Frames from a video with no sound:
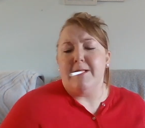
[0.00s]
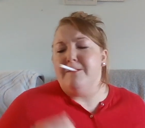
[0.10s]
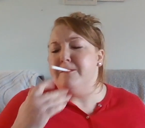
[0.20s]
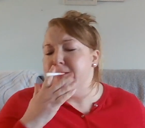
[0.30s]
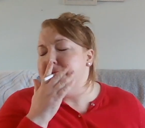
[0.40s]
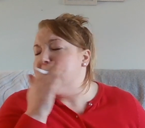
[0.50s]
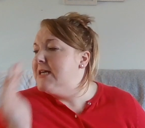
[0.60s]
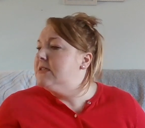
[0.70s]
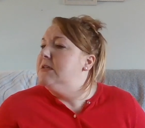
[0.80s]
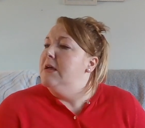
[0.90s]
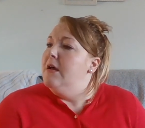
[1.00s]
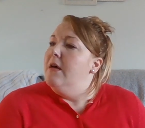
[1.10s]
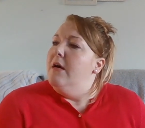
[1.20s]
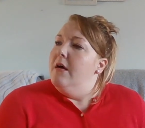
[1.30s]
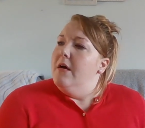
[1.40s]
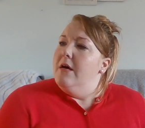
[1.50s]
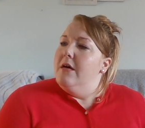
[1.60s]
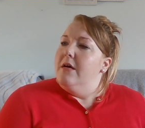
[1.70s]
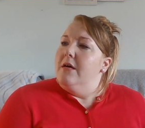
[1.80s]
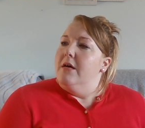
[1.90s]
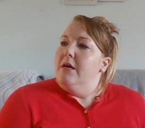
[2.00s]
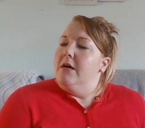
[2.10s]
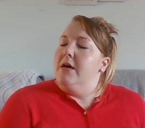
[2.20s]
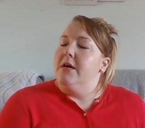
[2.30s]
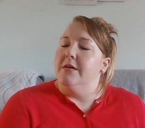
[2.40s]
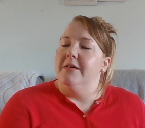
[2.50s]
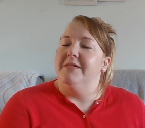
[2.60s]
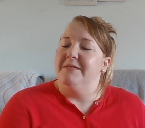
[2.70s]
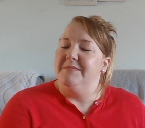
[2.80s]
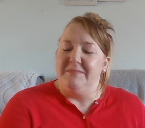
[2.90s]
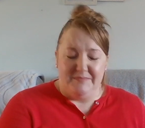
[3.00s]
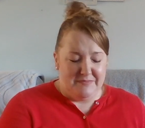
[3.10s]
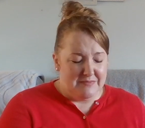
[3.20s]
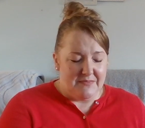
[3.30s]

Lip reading: Nothing is said.